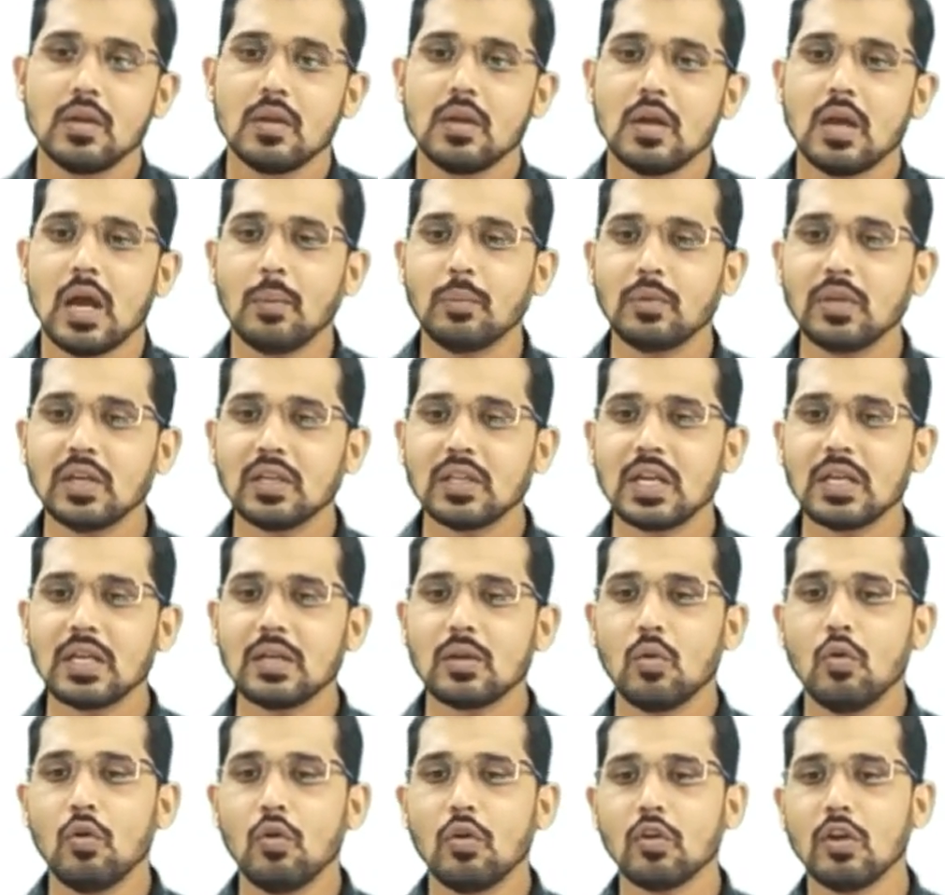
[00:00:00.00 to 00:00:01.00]
After that,
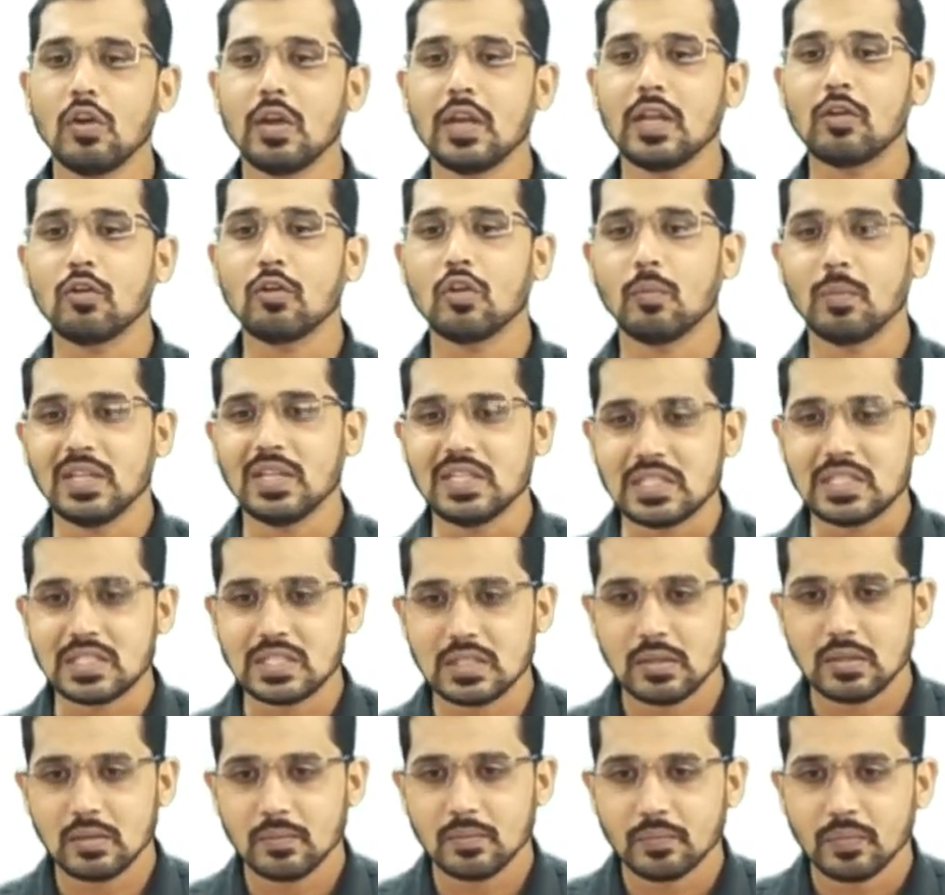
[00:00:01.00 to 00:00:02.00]
overall
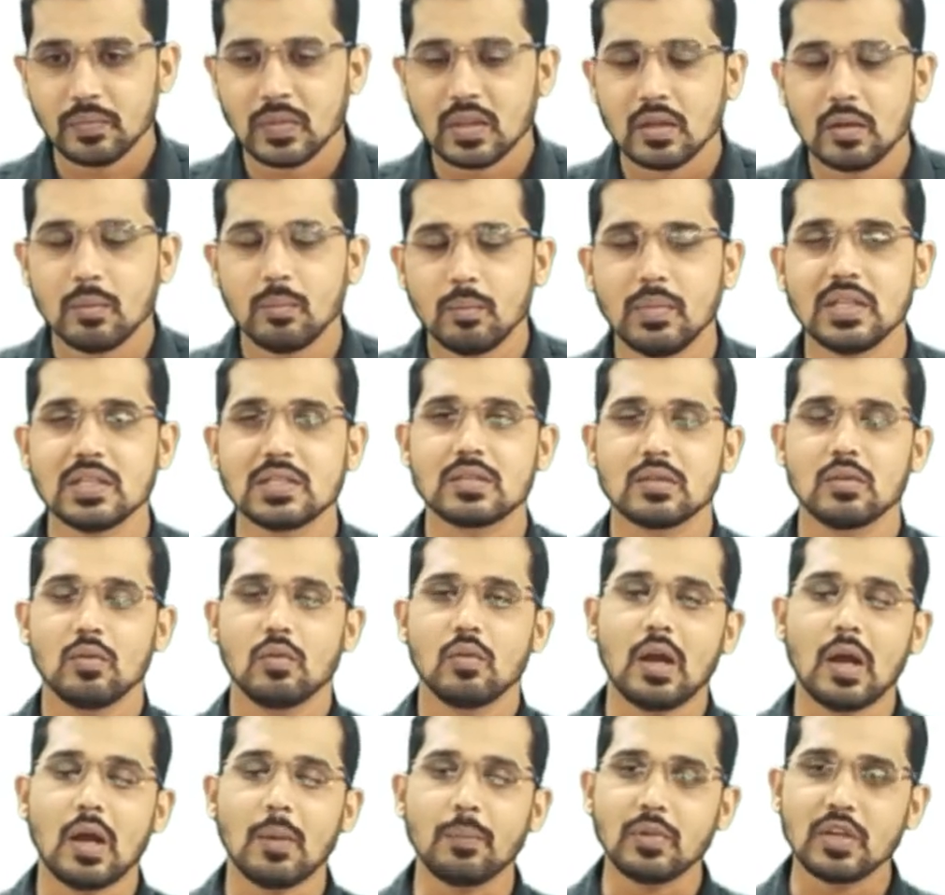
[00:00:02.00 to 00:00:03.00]
economies, means
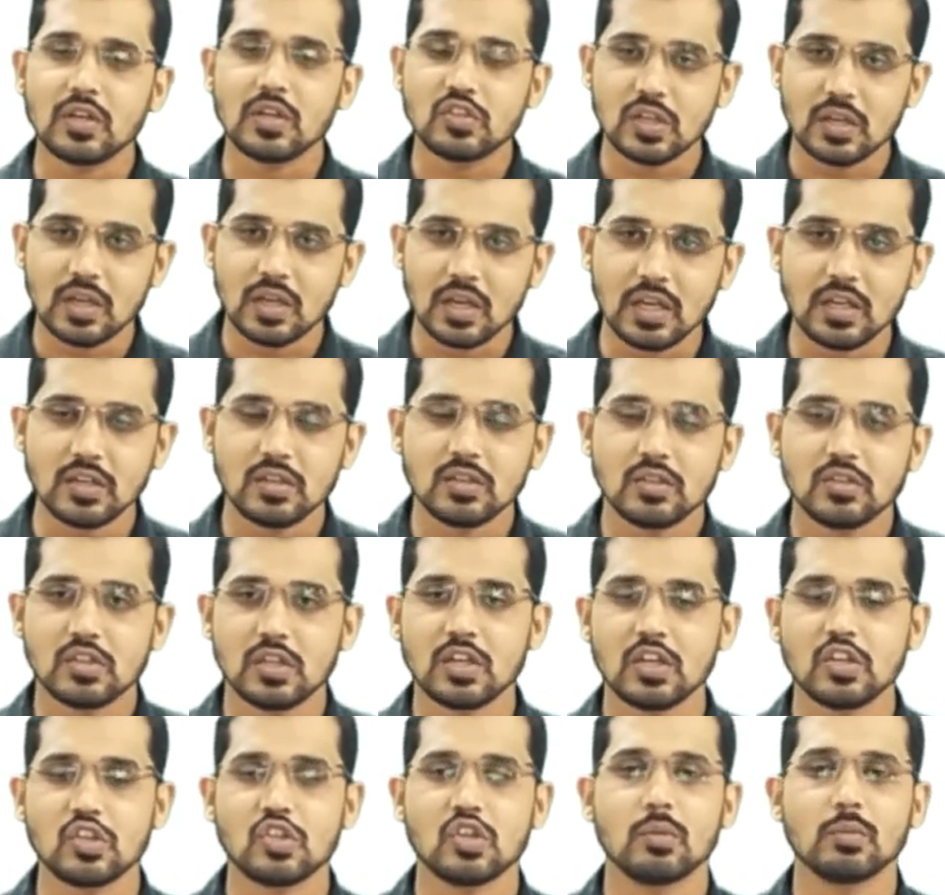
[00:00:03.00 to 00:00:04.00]
after
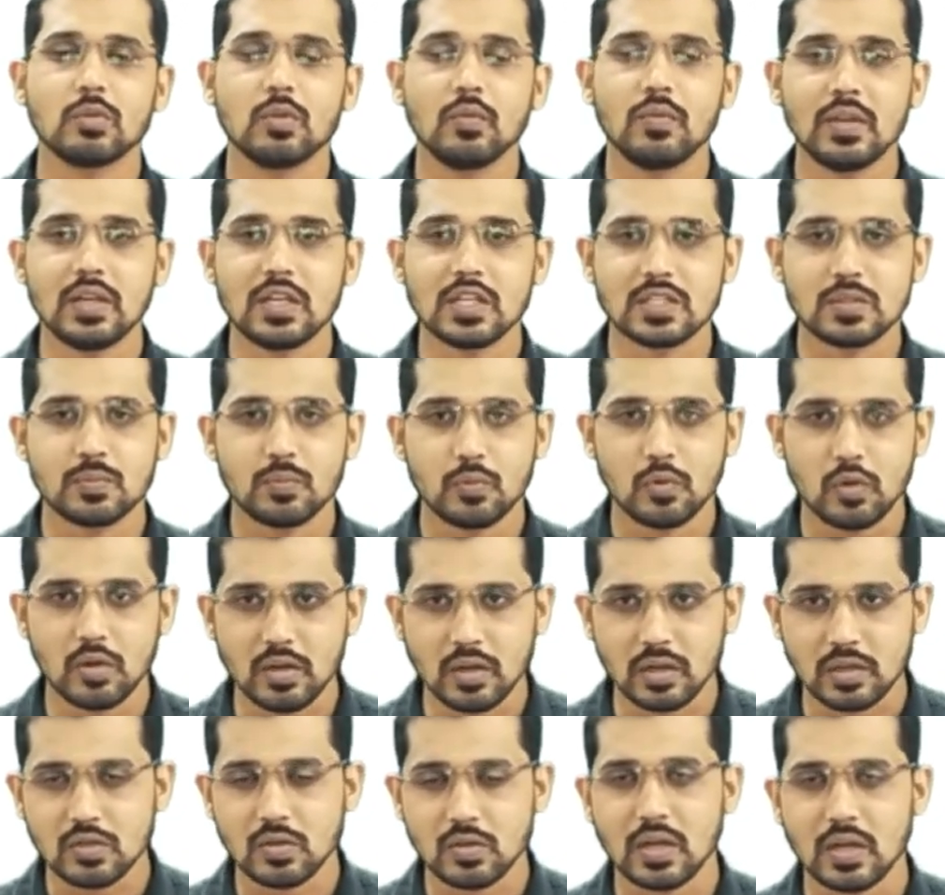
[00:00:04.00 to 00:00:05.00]
generation of the various
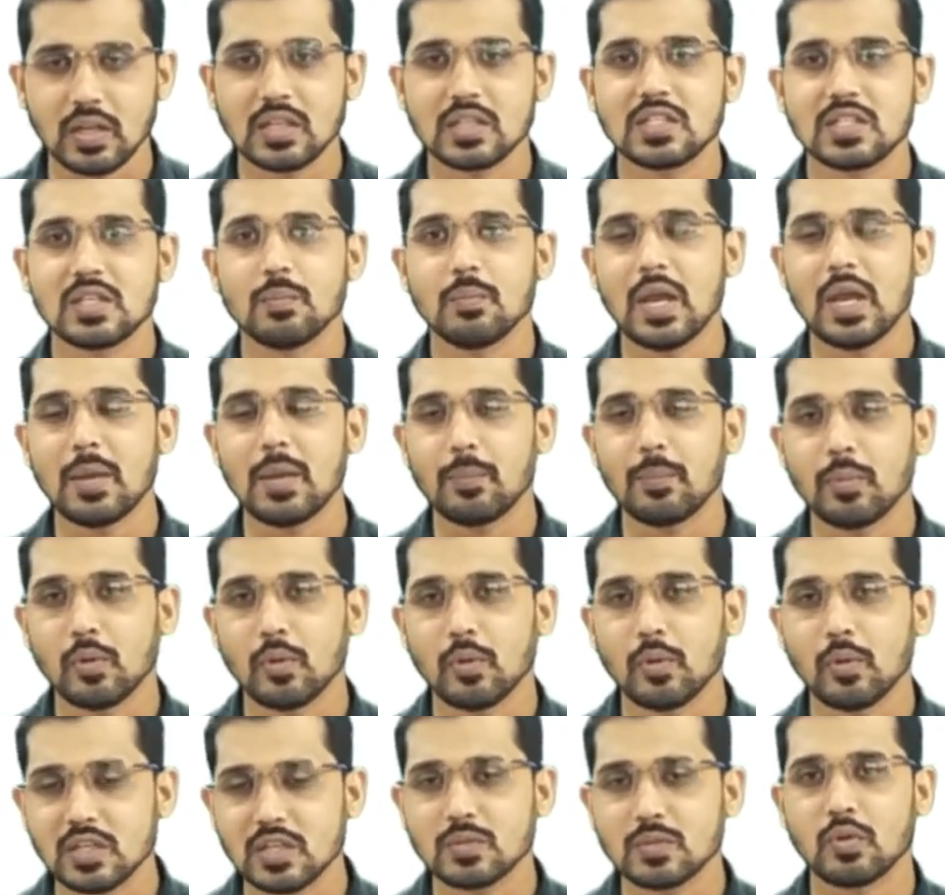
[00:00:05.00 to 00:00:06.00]
products, or I can say
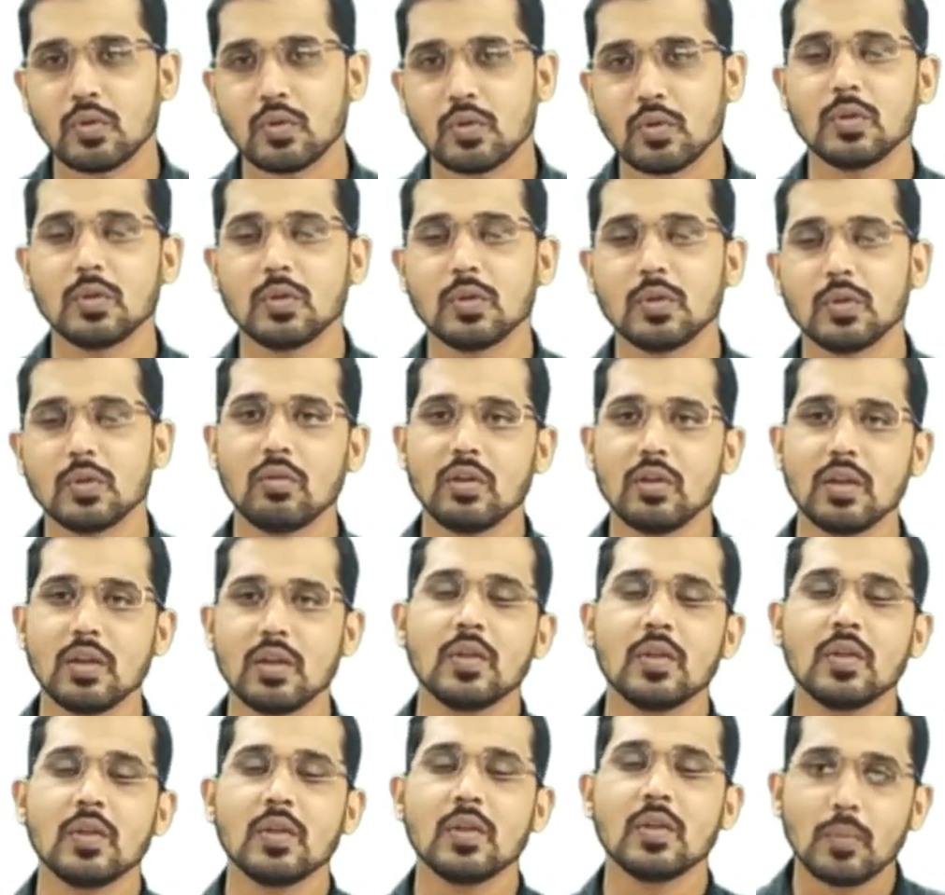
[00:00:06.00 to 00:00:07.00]
byproducts from the petroleum
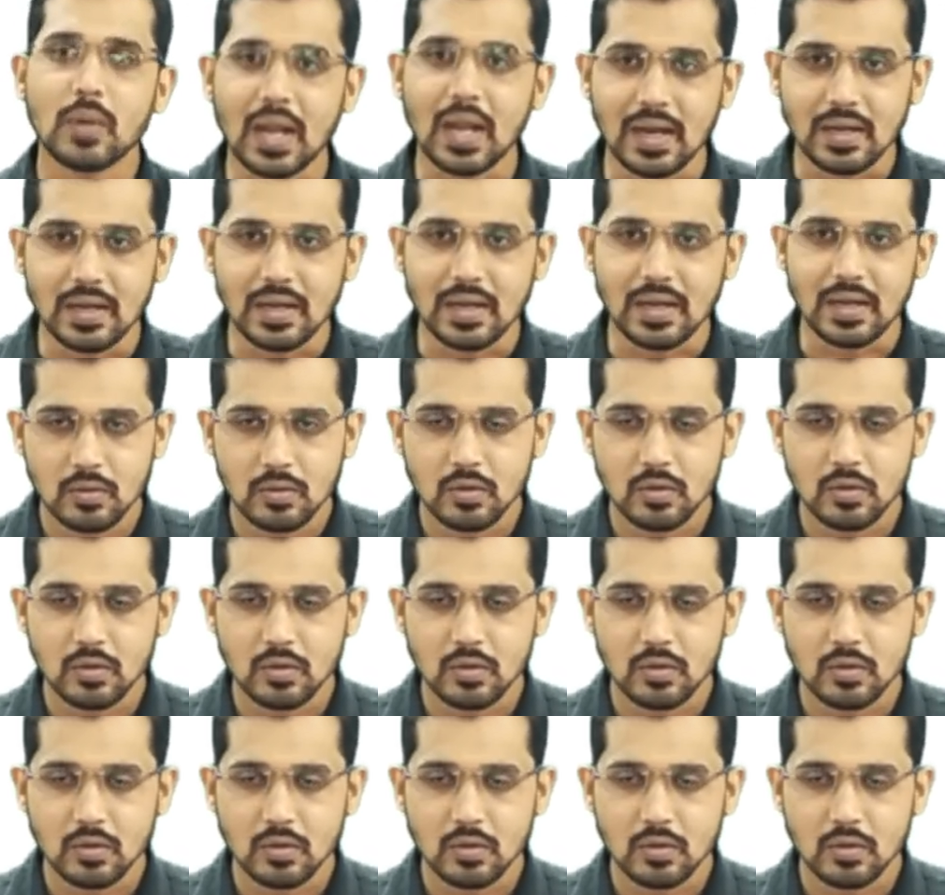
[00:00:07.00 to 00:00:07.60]
plant, you